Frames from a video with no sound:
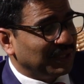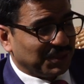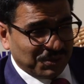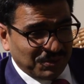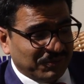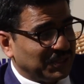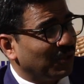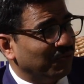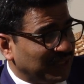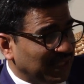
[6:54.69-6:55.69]
which
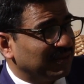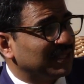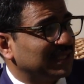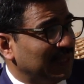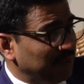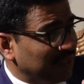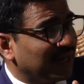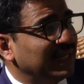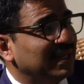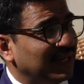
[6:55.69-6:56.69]
obviously was a step in the
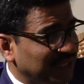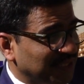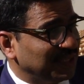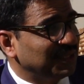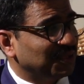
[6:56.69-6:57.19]
right direction,